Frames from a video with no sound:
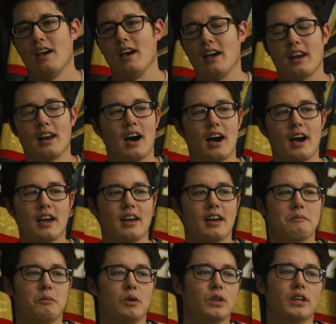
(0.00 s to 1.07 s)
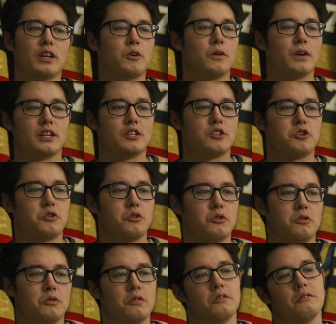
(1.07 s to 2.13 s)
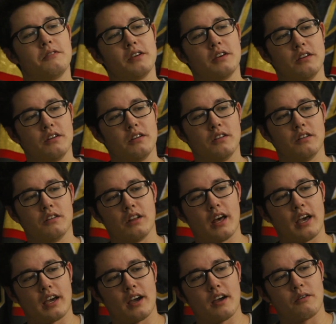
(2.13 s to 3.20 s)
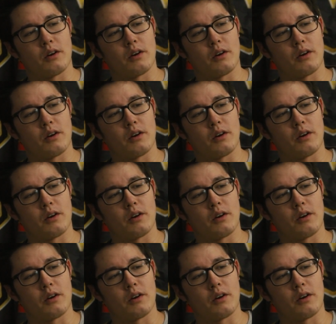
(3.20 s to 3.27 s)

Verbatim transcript: And I am only going to feel like I